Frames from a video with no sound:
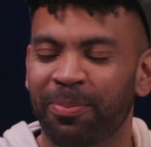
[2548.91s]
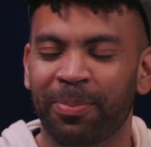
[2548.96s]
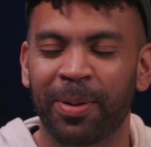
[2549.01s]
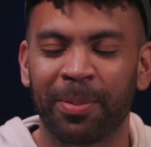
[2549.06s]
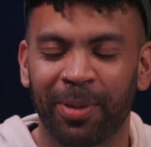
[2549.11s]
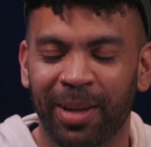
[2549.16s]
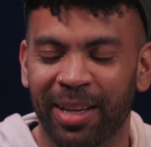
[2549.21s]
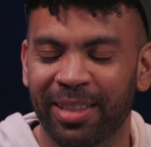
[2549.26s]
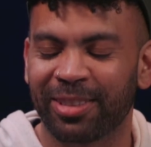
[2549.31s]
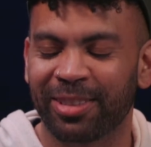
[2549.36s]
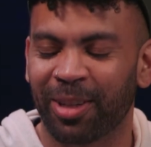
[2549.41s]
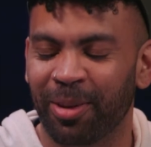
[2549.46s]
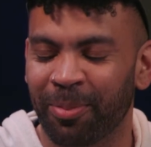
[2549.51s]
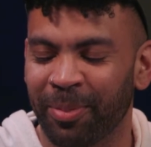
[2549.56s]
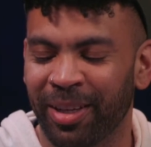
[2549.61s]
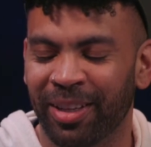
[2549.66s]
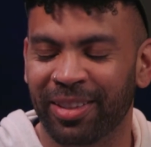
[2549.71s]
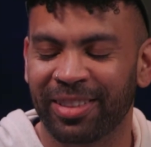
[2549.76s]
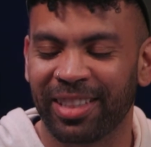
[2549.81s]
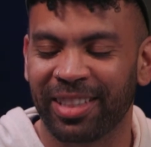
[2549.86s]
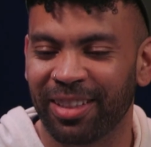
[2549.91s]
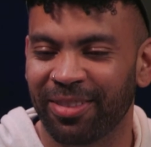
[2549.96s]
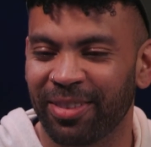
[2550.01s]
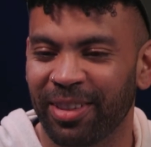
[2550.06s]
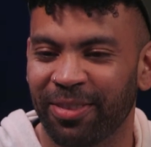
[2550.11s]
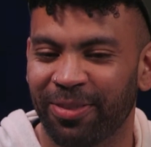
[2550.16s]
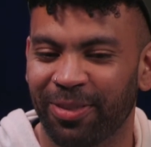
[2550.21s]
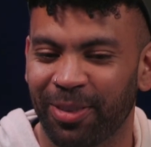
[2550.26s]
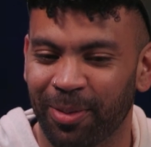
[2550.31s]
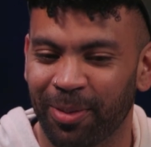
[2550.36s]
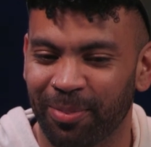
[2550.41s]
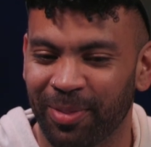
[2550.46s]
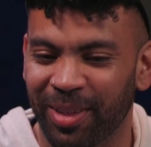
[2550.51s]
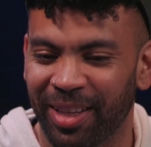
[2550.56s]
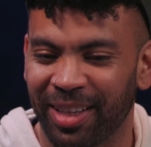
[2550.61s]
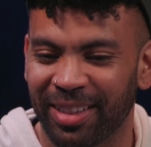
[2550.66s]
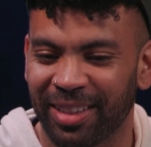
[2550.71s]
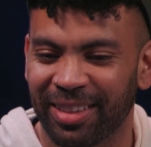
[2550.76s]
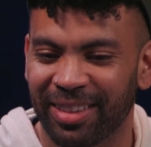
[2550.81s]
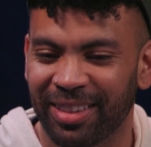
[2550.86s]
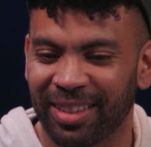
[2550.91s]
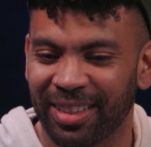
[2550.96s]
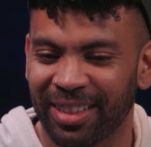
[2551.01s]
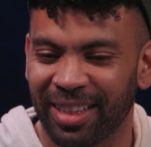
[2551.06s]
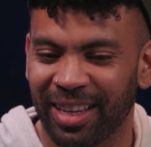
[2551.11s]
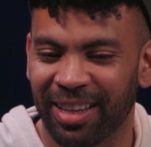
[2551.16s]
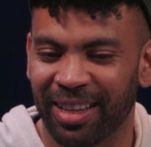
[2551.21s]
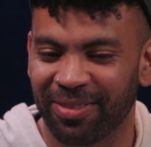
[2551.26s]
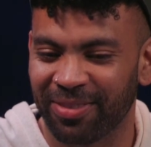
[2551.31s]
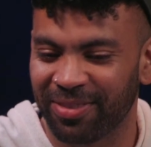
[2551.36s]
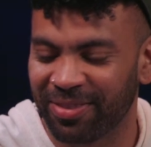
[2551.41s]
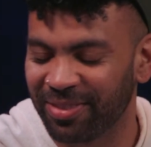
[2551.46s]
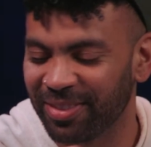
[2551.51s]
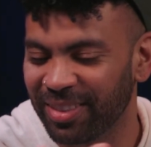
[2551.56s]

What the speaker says: people had saw me on TV from like the live